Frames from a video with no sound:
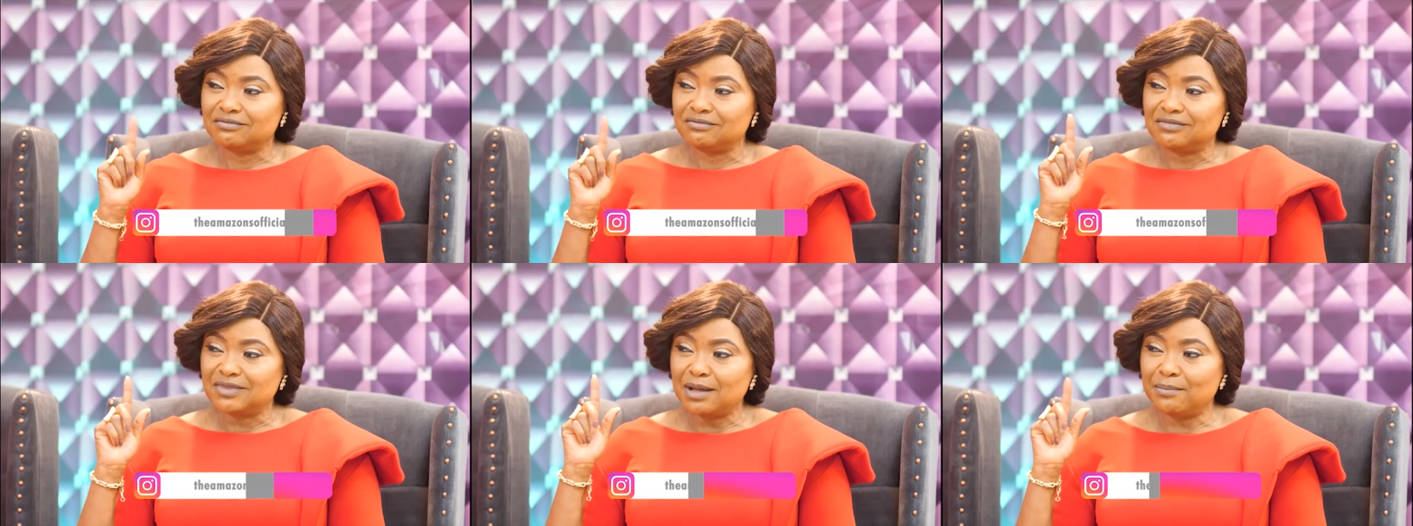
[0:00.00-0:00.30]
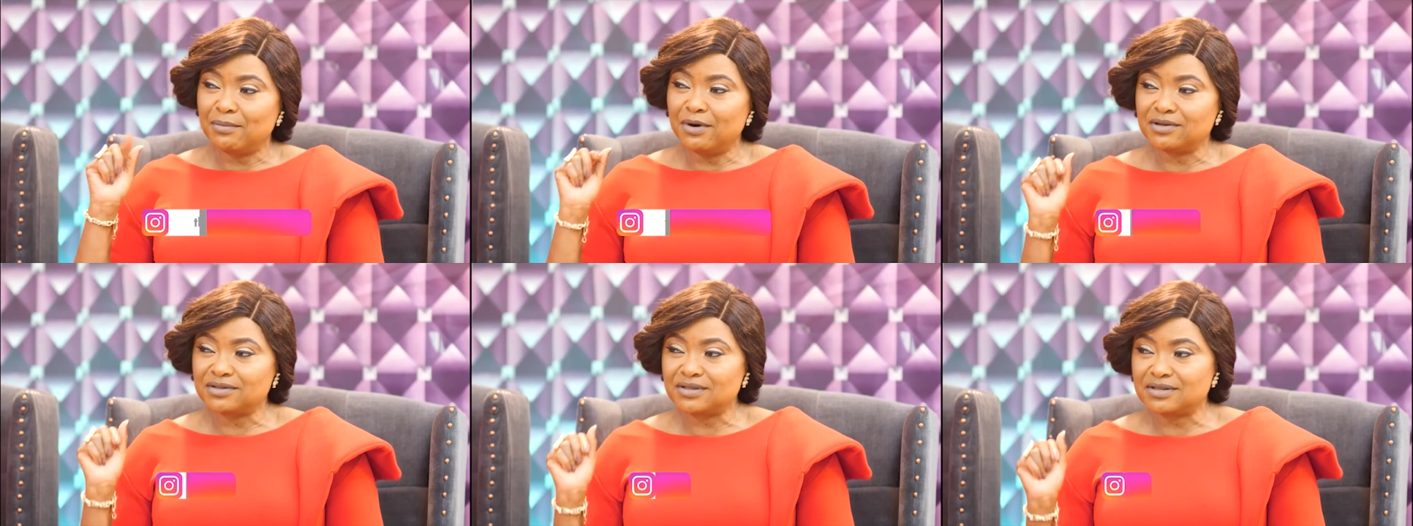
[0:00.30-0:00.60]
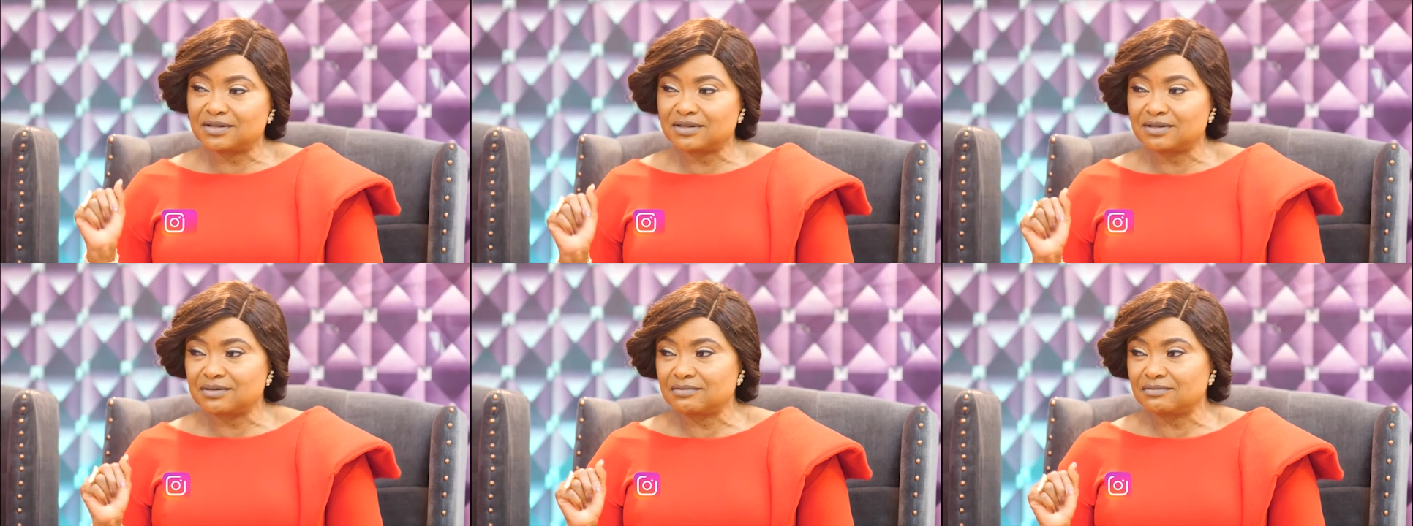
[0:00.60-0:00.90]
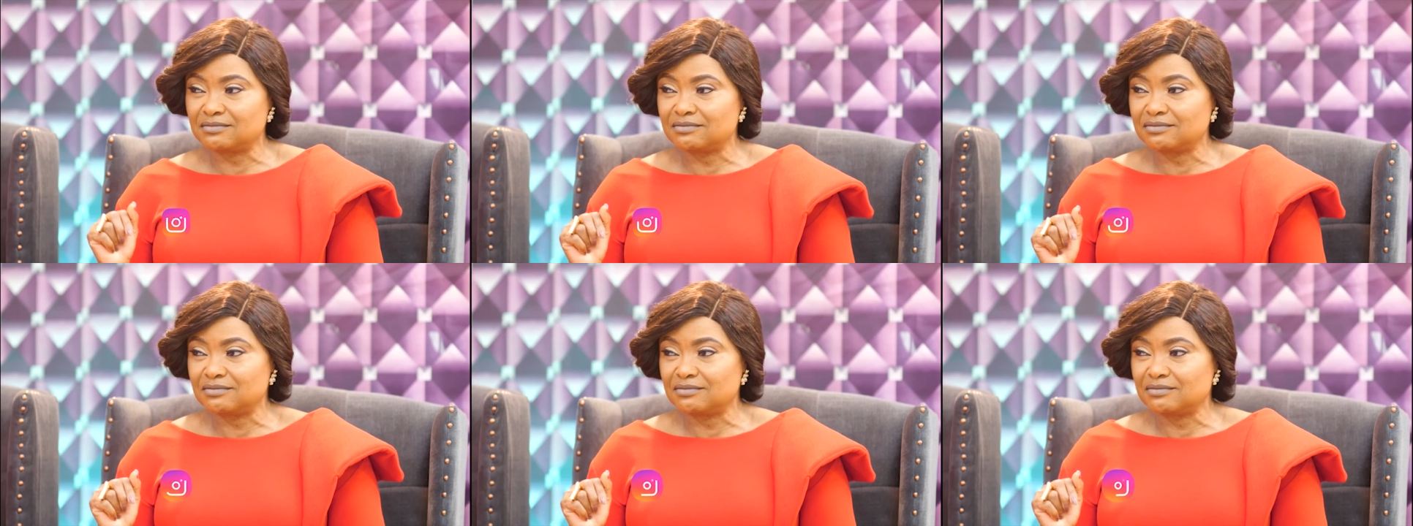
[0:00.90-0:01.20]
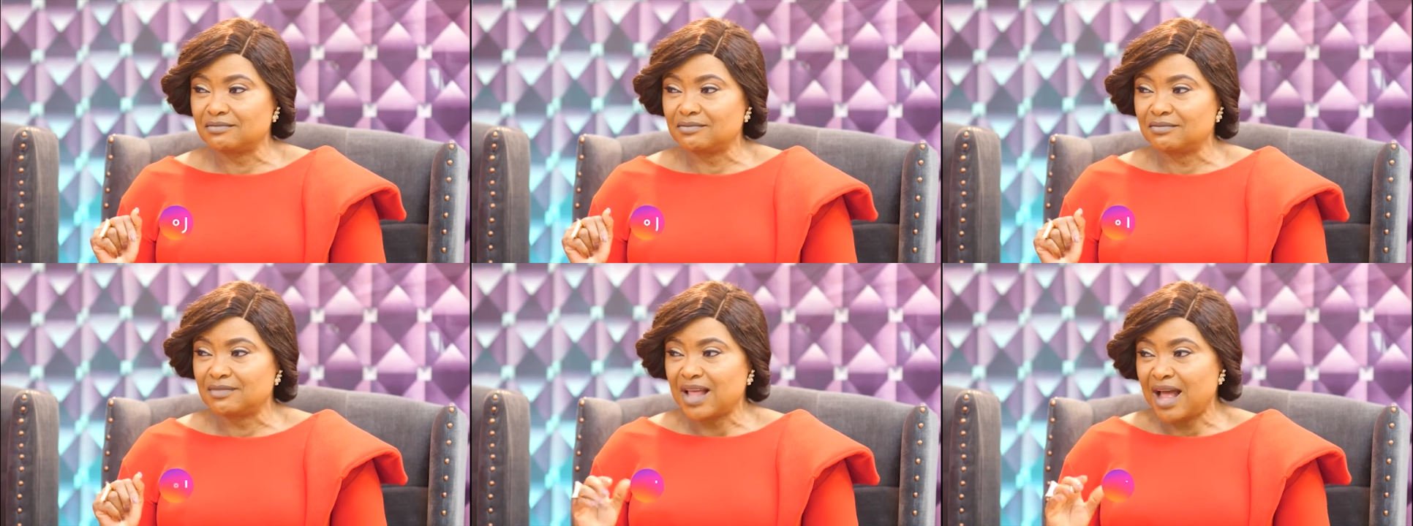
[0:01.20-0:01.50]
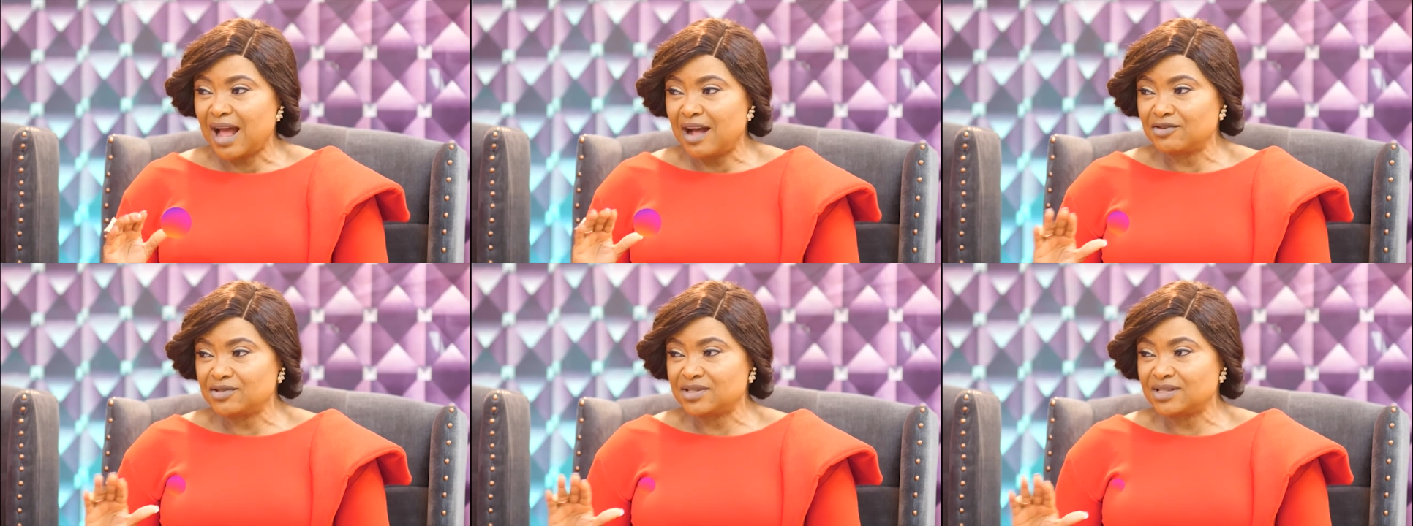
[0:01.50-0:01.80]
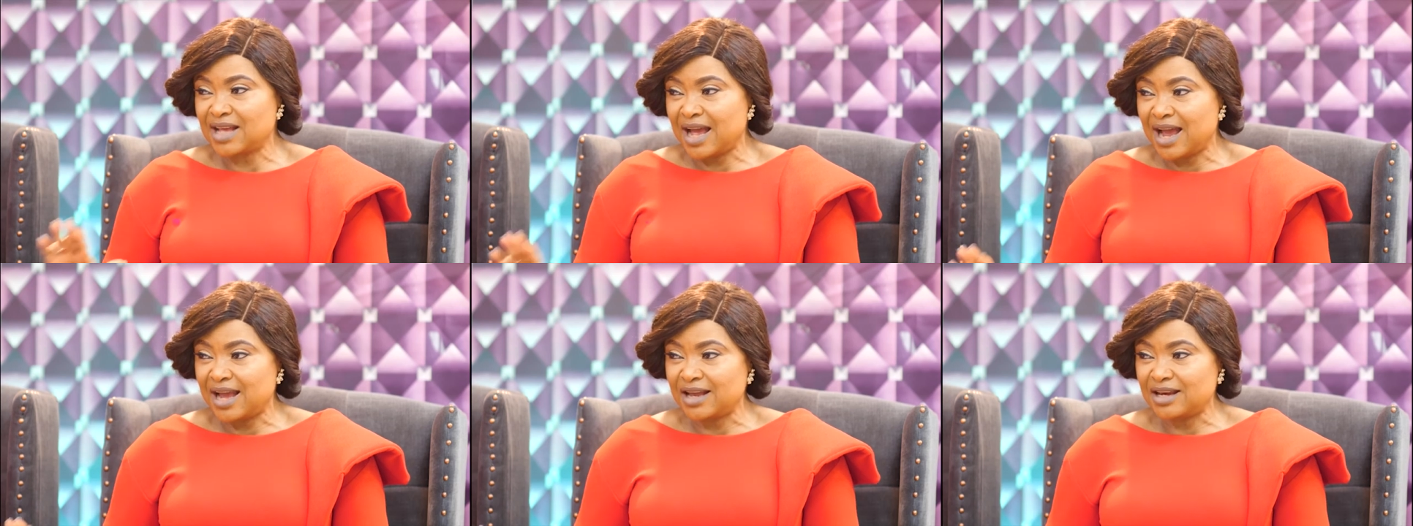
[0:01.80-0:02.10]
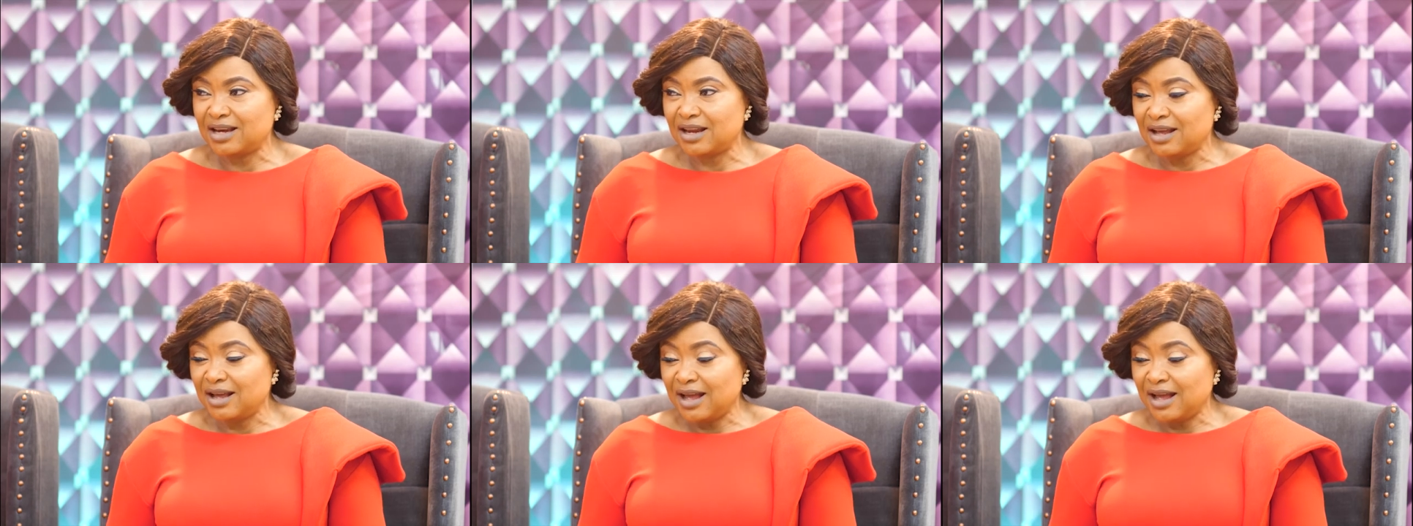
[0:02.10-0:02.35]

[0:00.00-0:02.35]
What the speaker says: the boss outside.